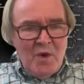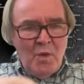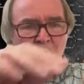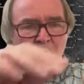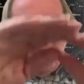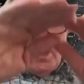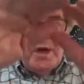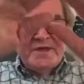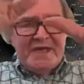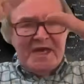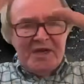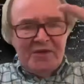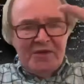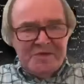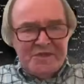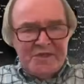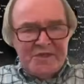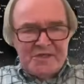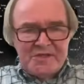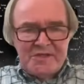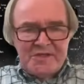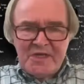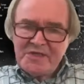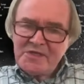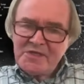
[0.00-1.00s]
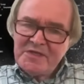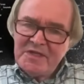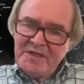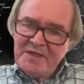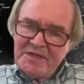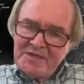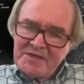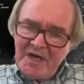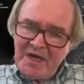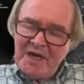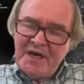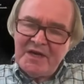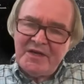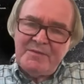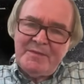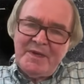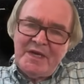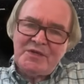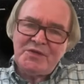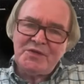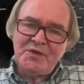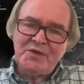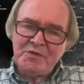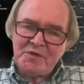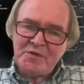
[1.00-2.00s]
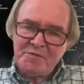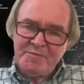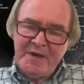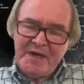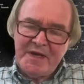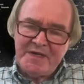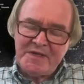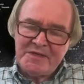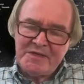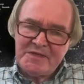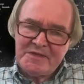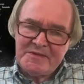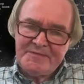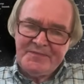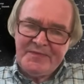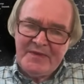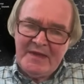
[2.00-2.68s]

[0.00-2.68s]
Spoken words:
what else exists in this higher dimensional space?